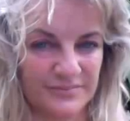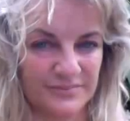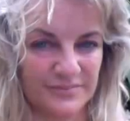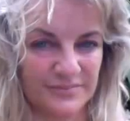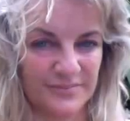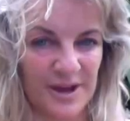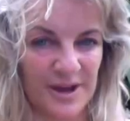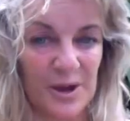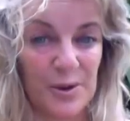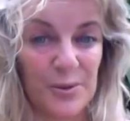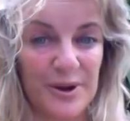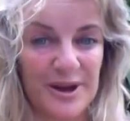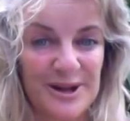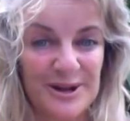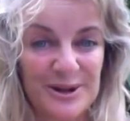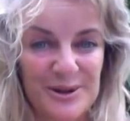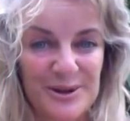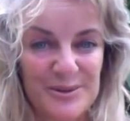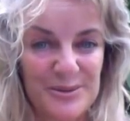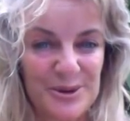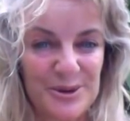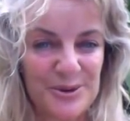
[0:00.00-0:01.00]
I
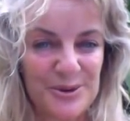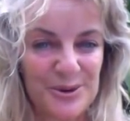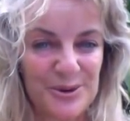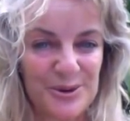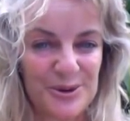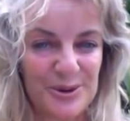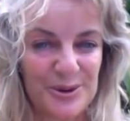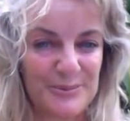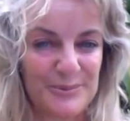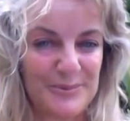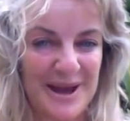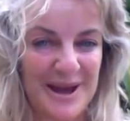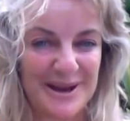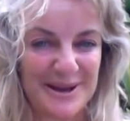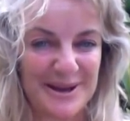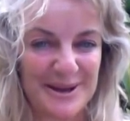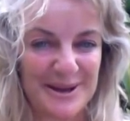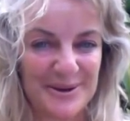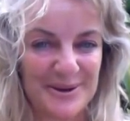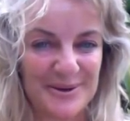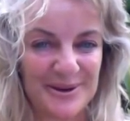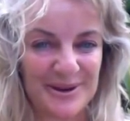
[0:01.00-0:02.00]
welcome you all back
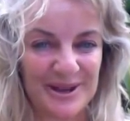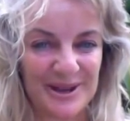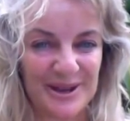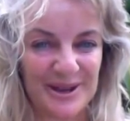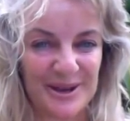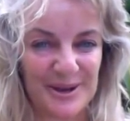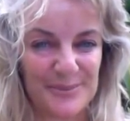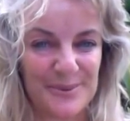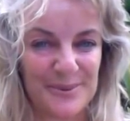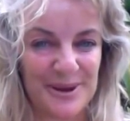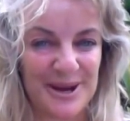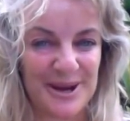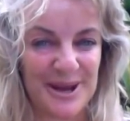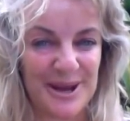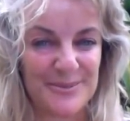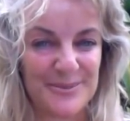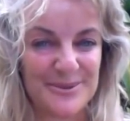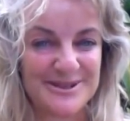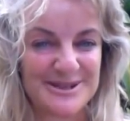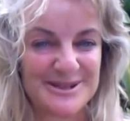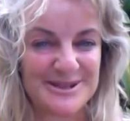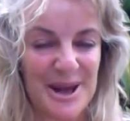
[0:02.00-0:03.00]
here again. My name
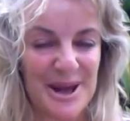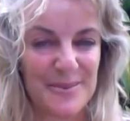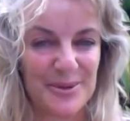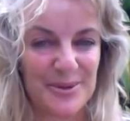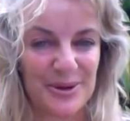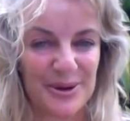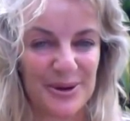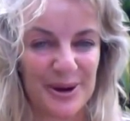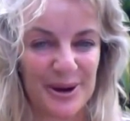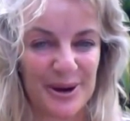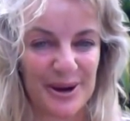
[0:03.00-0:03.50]
is Lamerack.